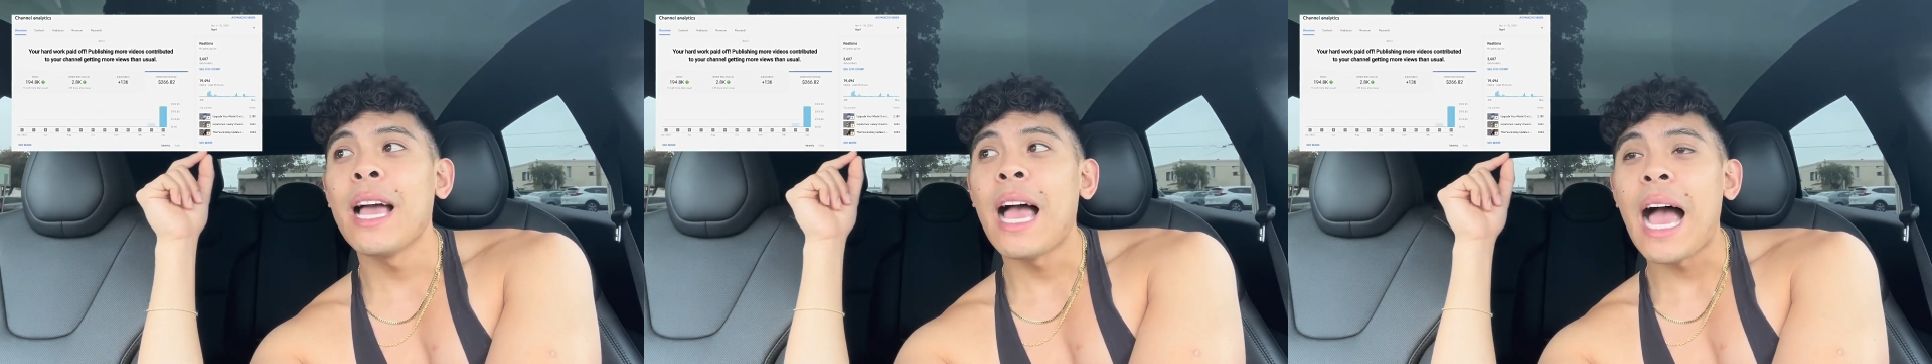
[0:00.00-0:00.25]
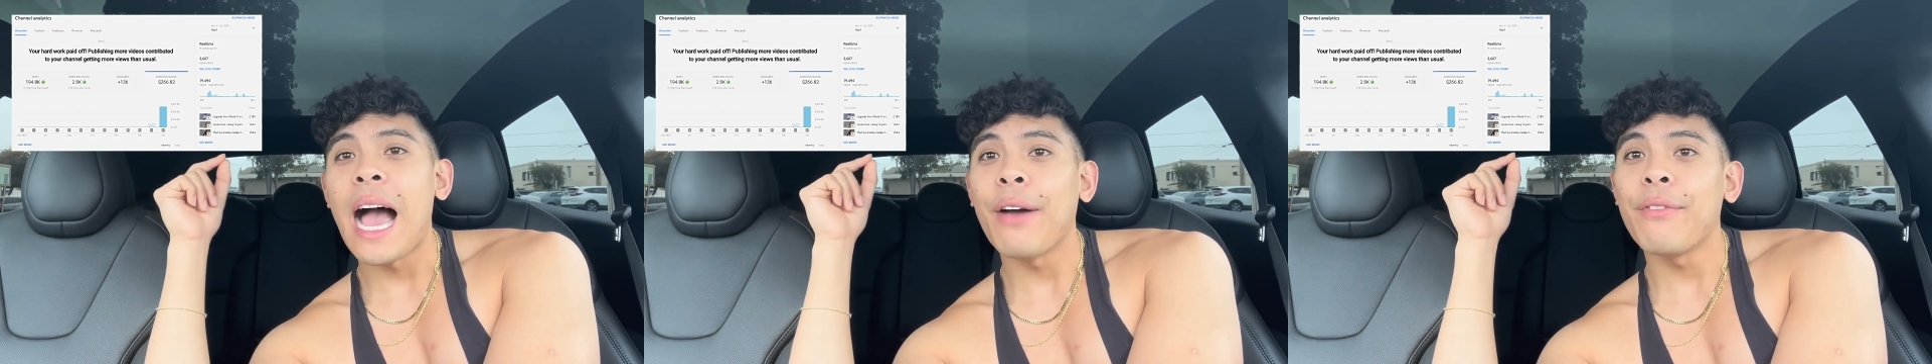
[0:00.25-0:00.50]

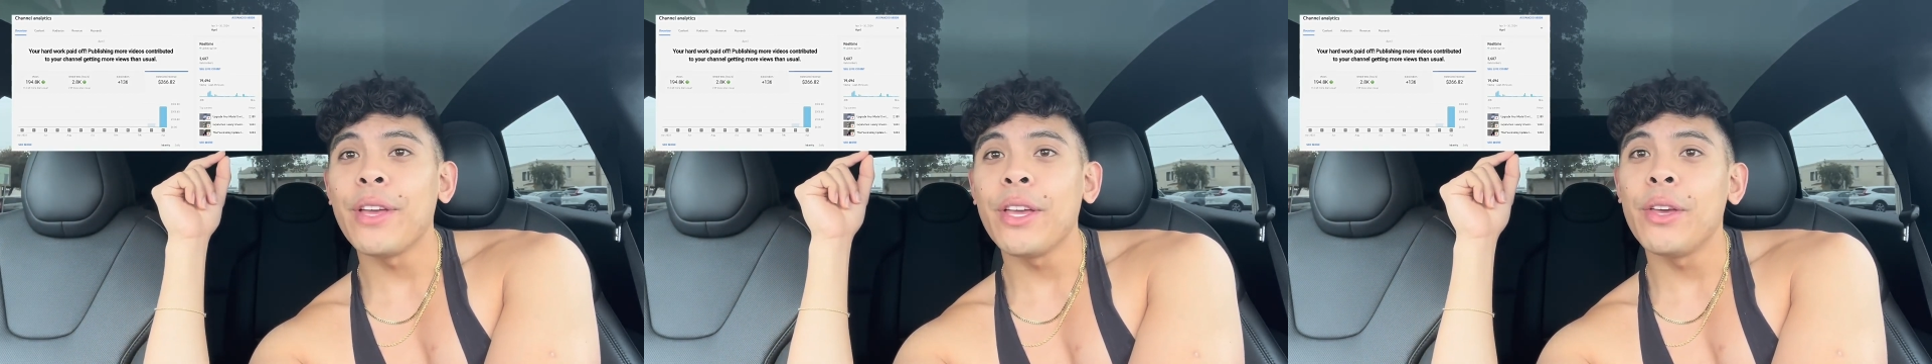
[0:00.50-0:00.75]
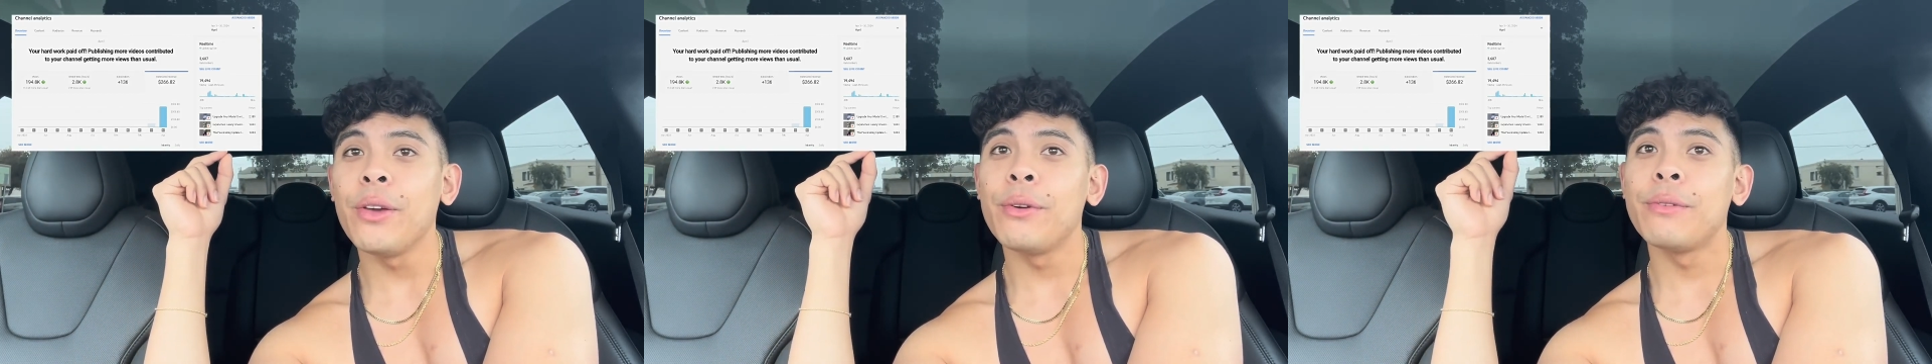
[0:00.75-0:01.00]
having
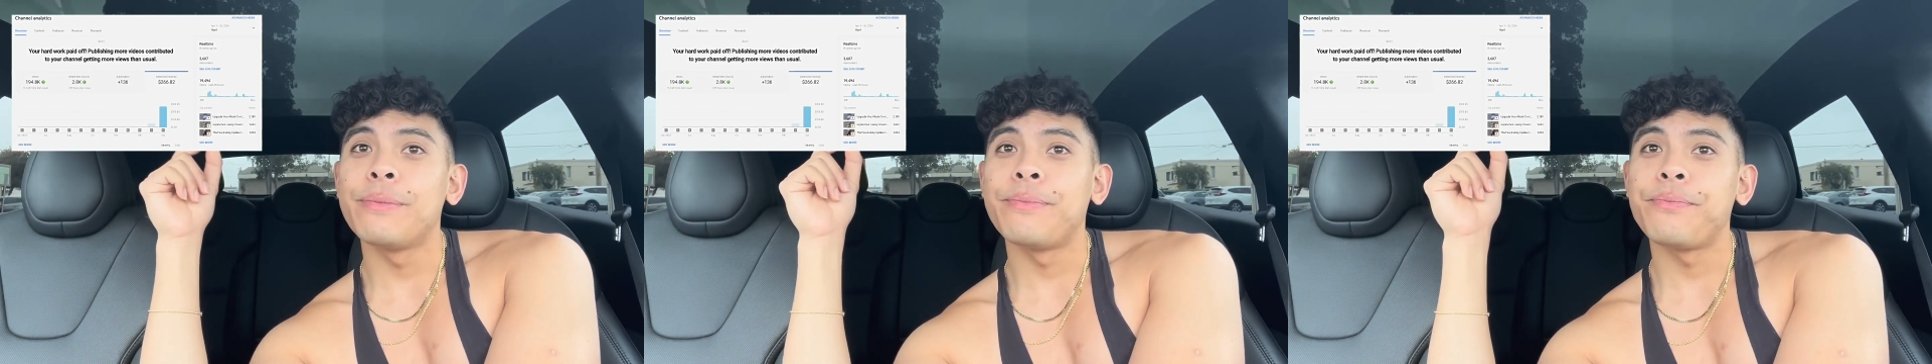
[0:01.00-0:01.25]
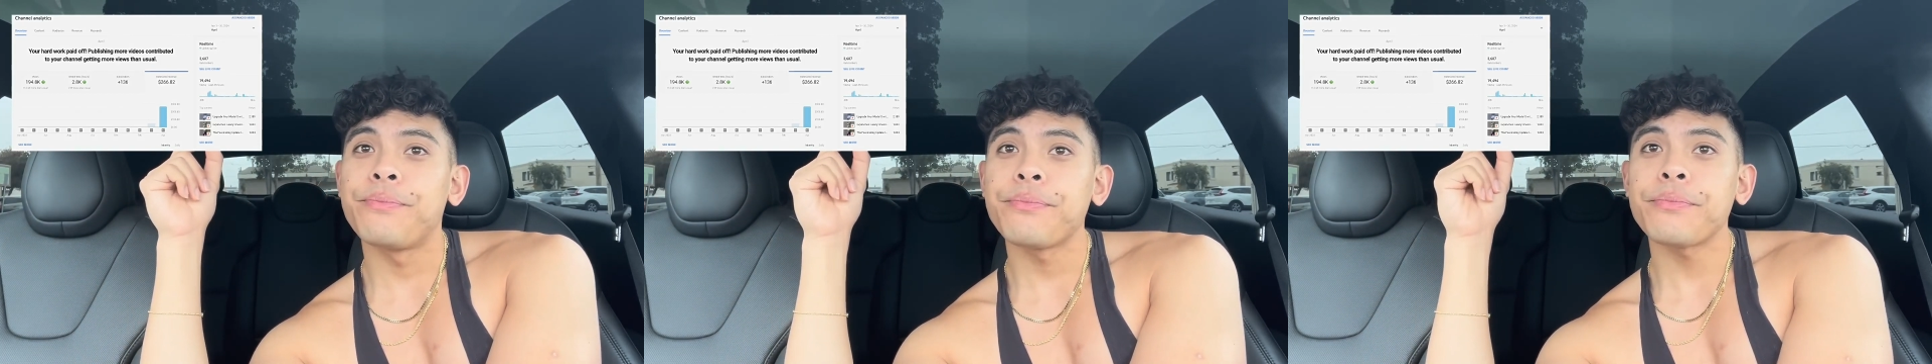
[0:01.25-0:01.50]
you,
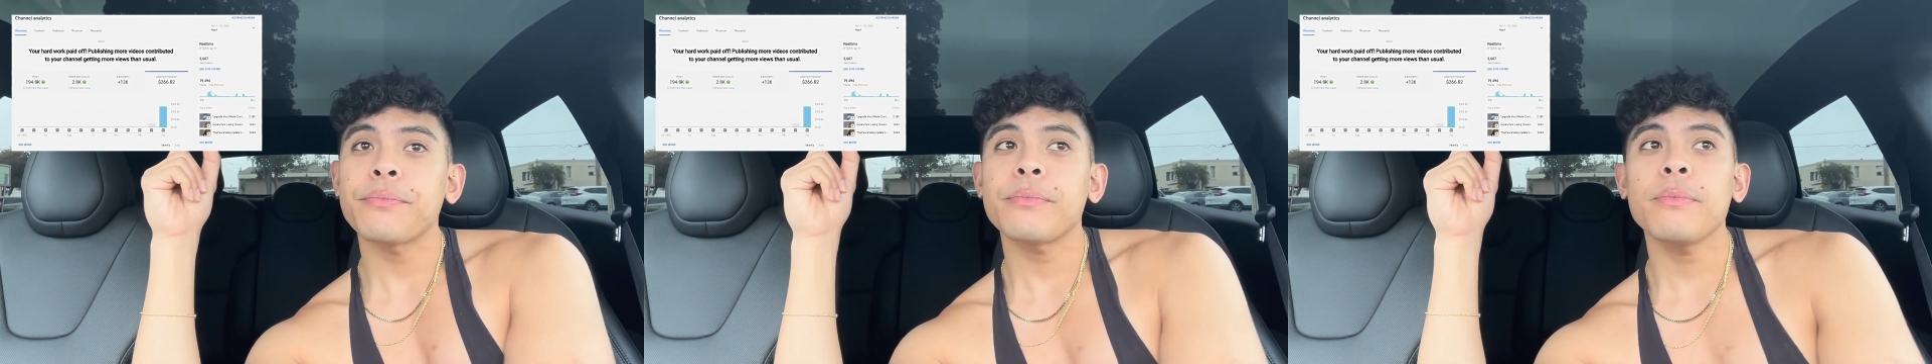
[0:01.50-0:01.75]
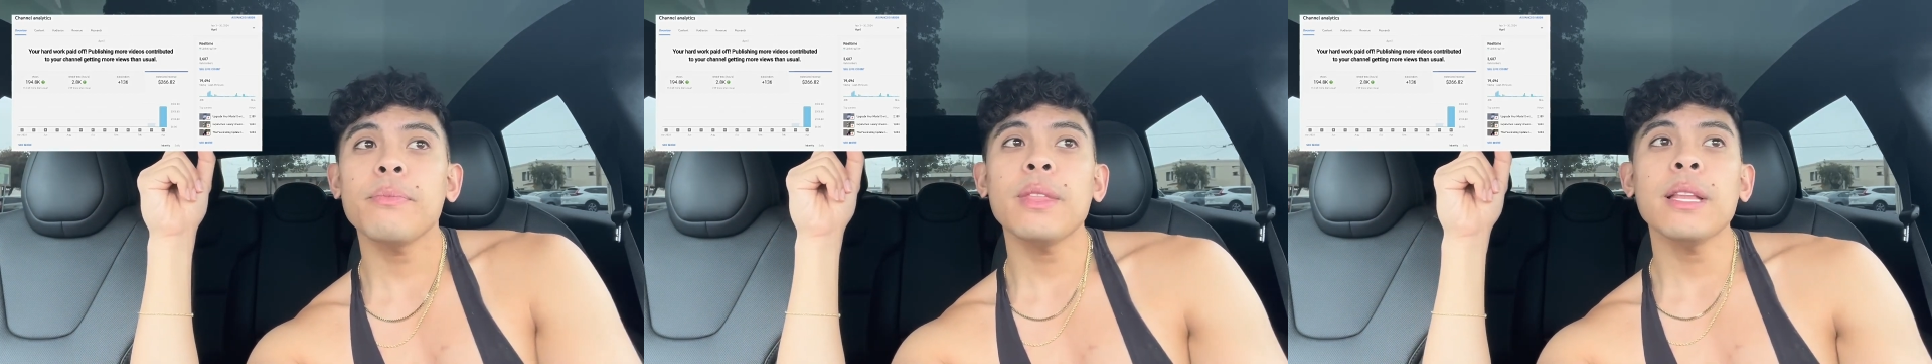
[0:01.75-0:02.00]

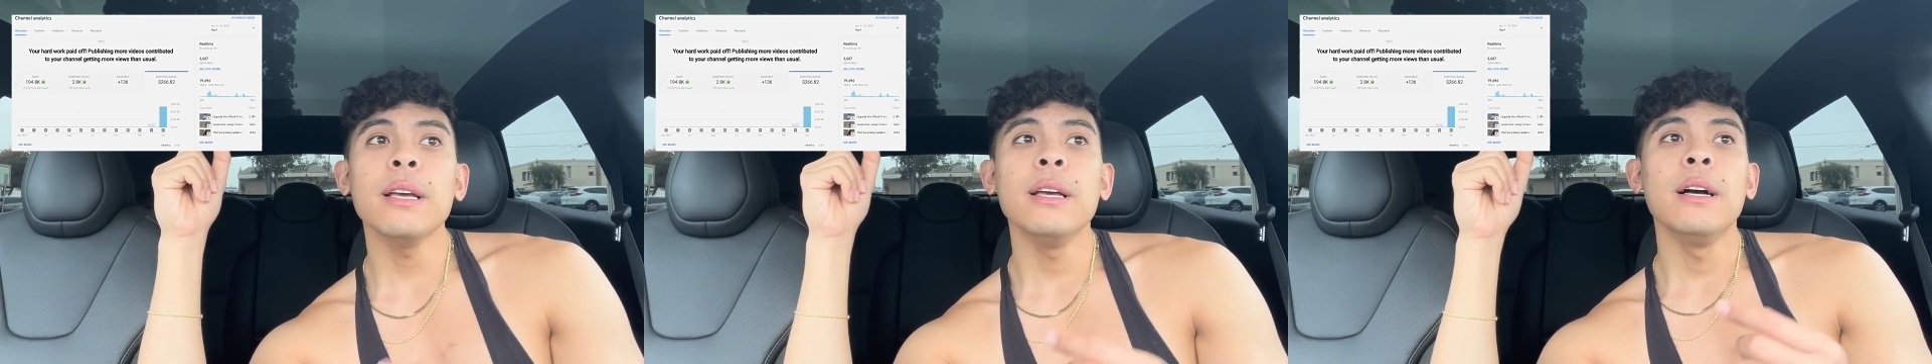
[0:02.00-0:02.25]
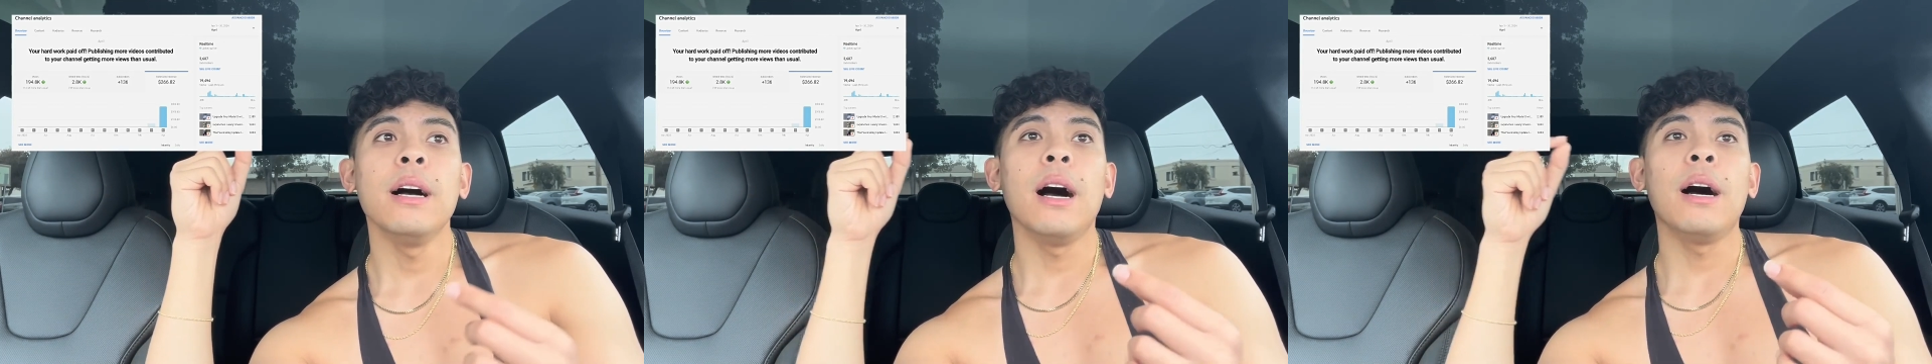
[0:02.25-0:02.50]

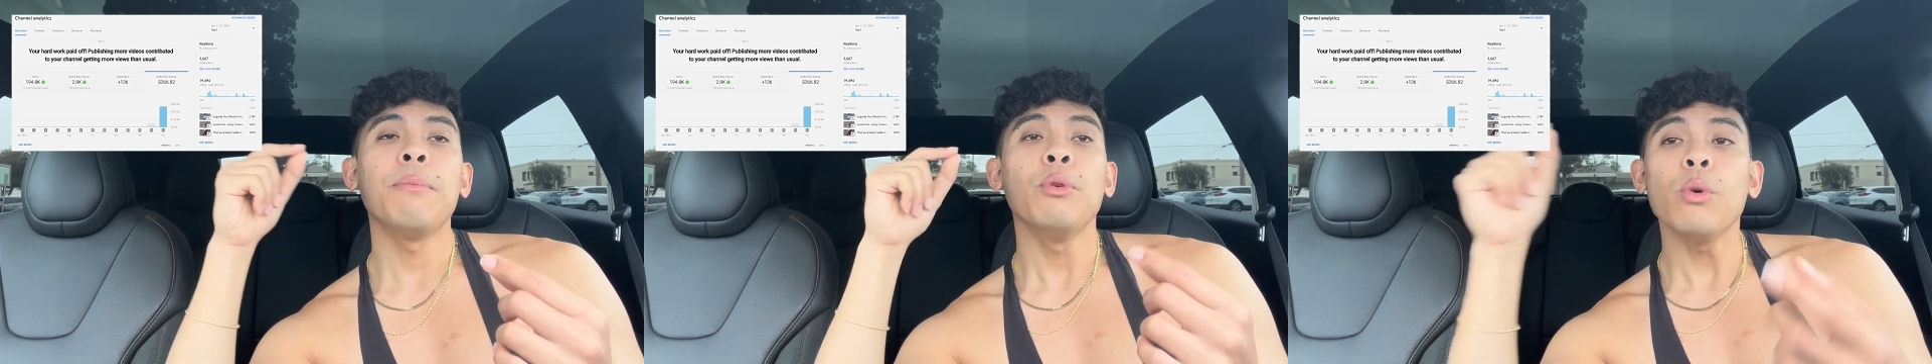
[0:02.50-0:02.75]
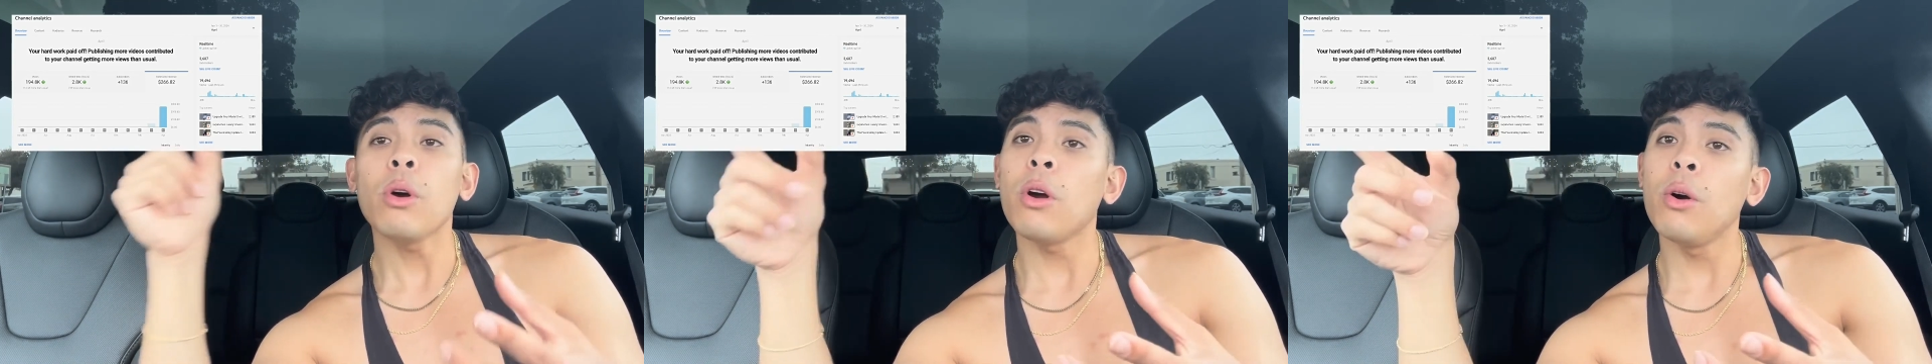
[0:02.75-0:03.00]
um,
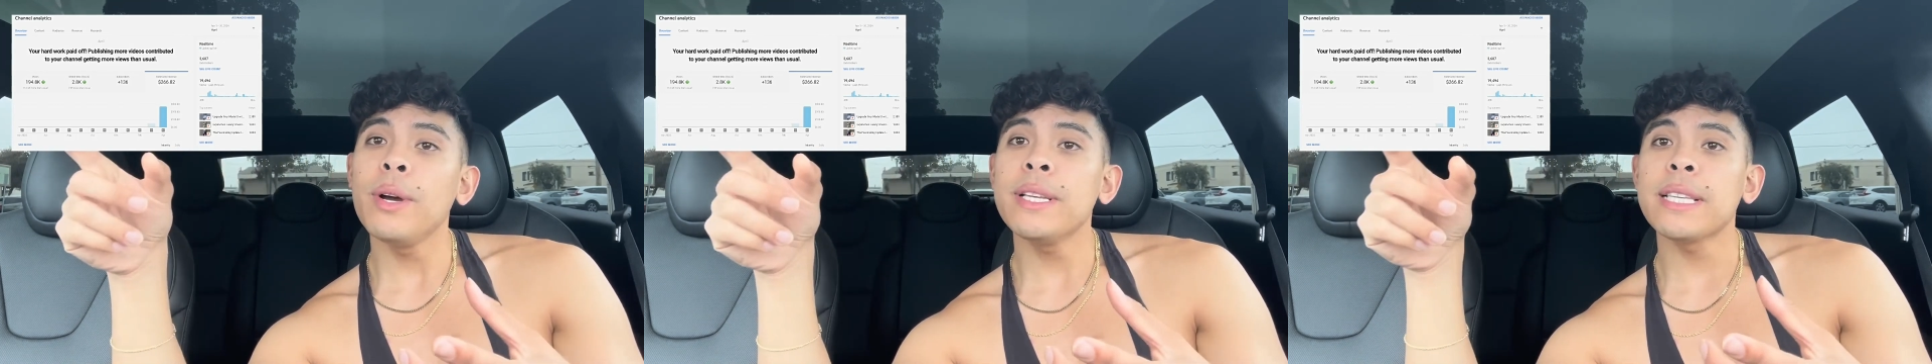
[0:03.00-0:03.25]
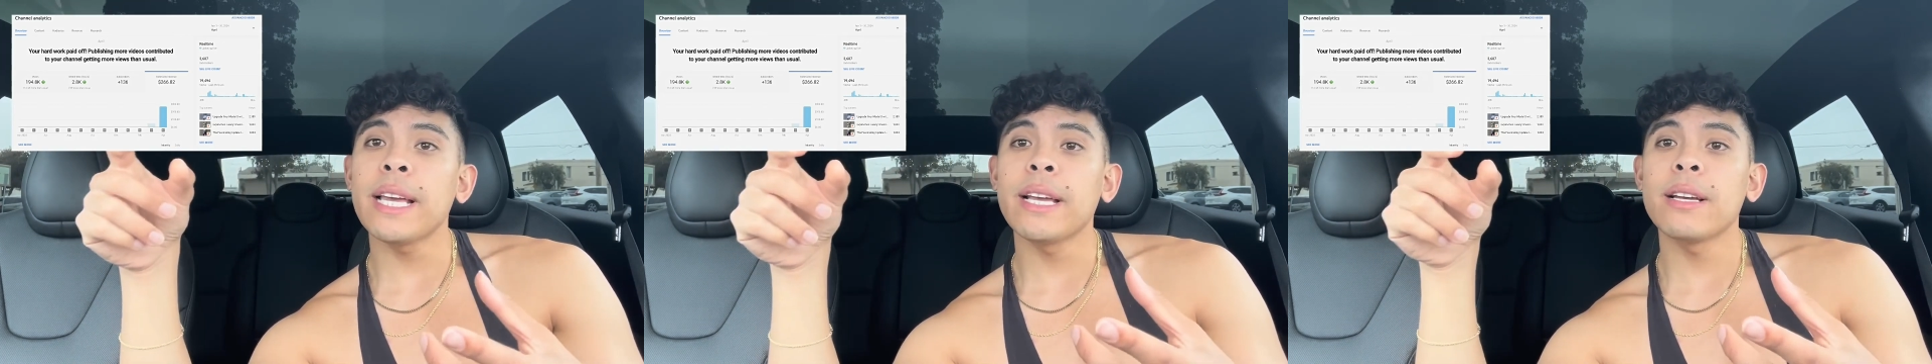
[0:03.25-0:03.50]
who are
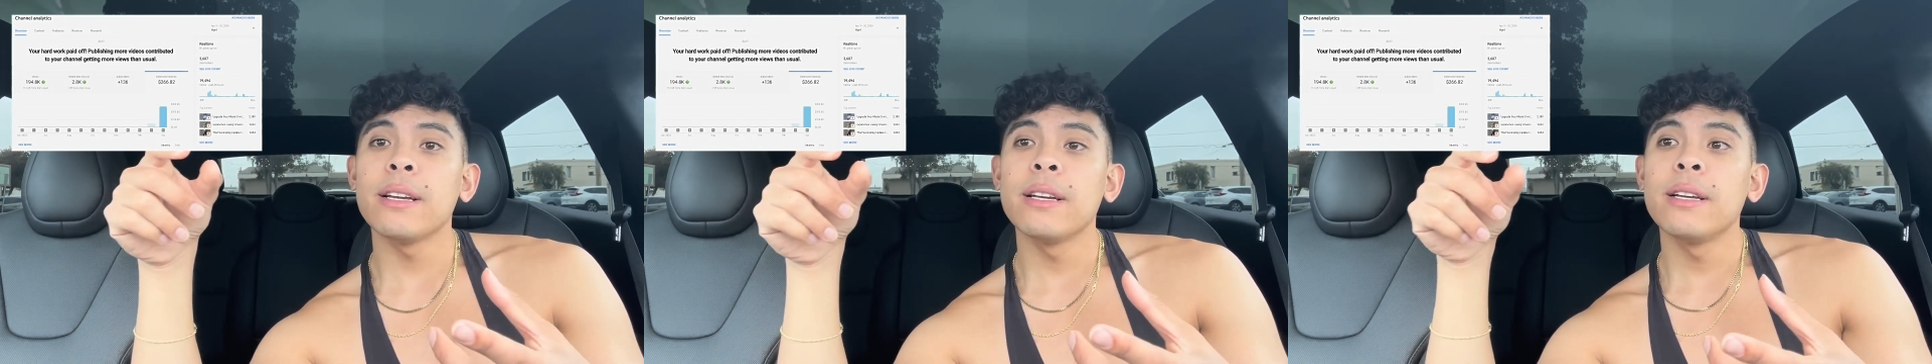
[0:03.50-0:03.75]
always like